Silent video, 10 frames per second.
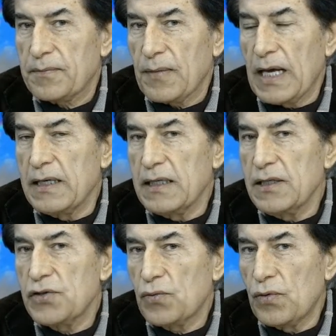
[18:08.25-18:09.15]
And
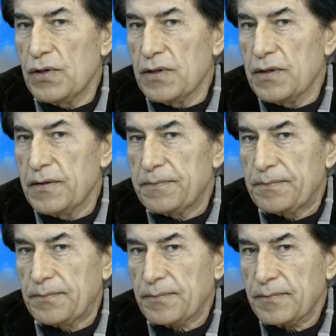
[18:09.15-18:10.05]
each word
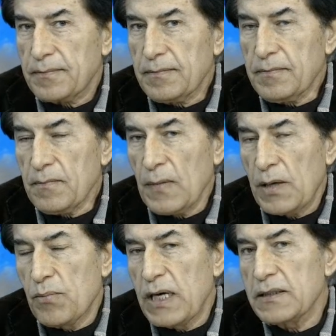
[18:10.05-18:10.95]

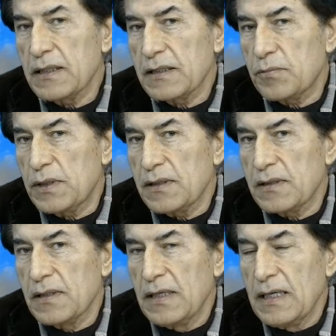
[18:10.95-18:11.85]
might express
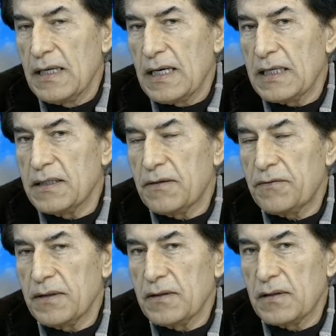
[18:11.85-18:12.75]
a
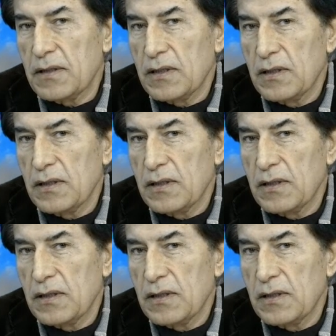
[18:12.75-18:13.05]
different